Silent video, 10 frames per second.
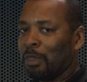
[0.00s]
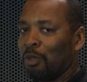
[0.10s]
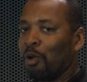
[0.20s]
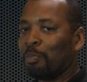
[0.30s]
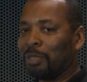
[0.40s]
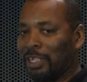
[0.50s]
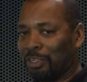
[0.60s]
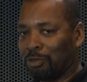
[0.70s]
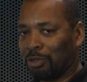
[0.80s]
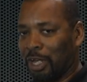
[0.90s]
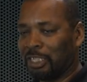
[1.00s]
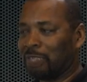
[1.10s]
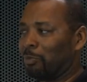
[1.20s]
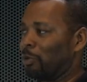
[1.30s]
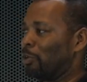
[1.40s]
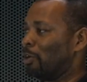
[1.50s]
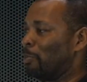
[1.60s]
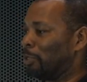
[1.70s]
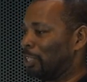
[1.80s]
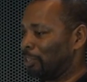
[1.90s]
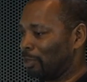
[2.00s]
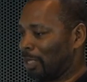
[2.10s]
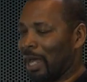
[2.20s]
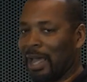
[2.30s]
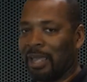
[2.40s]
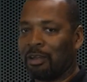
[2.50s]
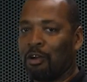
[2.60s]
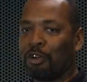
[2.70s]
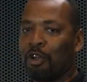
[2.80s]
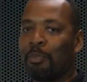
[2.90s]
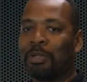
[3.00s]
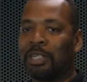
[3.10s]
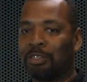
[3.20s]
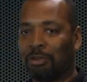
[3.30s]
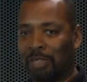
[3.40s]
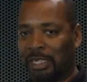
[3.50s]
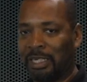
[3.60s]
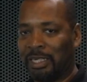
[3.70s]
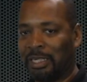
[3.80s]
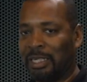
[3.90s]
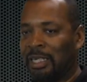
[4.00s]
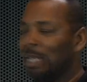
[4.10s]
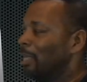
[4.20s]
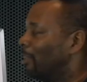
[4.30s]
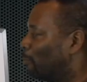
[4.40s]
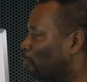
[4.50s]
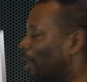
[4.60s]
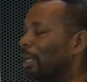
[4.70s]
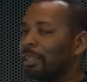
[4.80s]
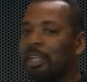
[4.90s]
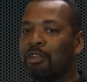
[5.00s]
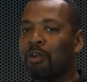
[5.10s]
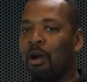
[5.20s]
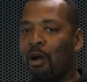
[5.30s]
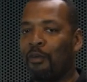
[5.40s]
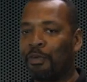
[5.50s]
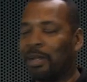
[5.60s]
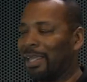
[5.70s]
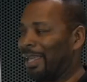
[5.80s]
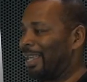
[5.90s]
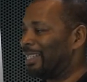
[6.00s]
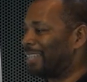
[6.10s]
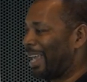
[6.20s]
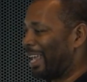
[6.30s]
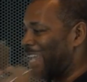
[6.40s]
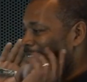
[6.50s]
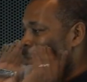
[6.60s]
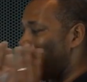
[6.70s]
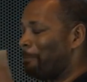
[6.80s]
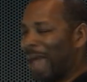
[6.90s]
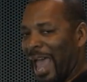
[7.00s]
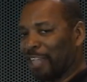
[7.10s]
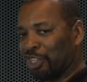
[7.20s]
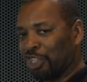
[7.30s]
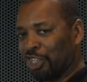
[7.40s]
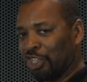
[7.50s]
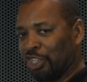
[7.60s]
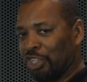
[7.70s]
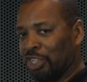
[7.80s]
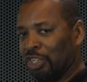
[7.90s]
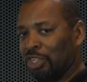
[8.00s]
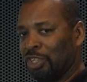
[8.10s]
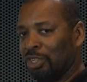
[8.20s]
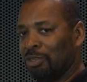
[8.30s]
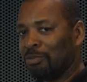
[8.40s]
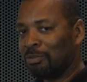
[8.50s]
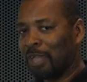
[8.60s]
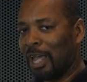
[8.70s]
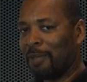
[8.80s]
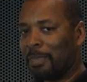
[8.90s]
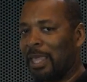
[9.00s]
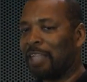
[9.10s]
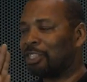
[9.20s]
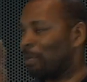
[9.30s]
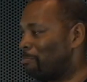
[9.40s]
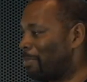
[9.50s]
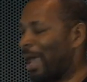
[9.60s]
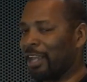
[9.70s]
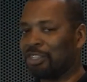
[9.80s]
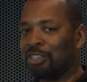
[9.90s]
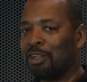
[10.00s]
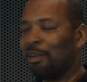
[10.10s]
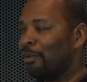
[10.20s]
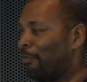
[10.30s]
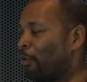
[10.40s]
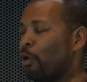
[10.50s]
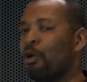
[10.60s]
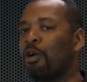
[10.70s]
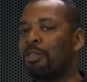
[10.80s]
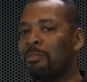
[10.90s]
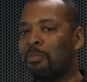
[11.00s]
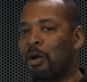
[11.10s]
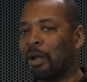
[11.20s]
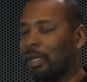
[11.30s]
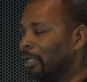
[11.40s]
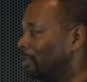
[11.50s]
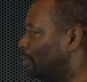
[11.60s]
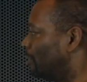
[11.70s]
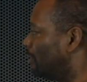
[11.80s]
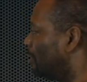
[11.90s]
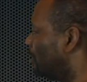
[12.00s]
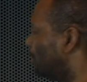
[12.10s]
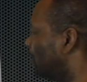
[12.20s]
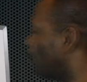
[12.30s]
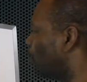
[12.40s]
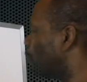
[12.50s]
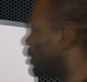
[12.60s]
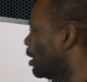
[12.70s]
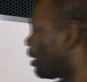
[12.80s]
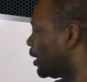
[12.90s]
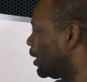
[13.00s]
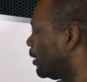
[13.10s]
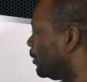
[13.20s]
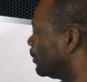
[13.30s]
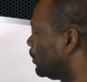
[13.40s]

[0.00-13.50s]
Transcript: your potential customer, your potential client, or your potential lead, the product that you're offering is a match. Okay? It's a match for the market. So what are we talking here?